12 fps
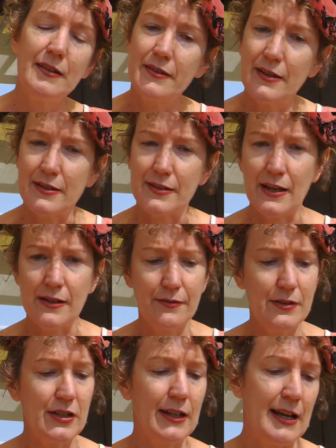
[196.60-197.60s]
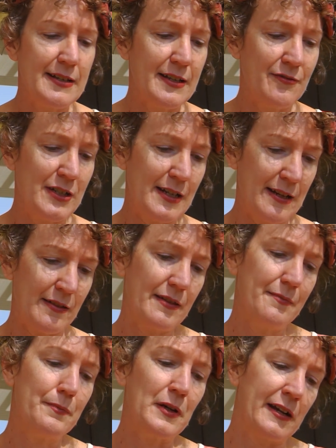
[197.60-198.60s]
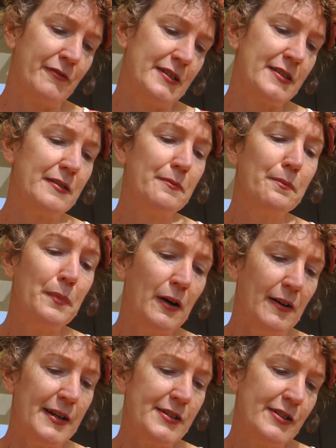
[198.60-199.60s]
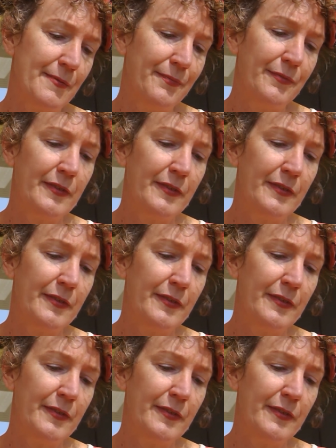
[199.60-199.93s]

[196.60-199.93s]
Thursday, July 17th. Breakfast. Porridge.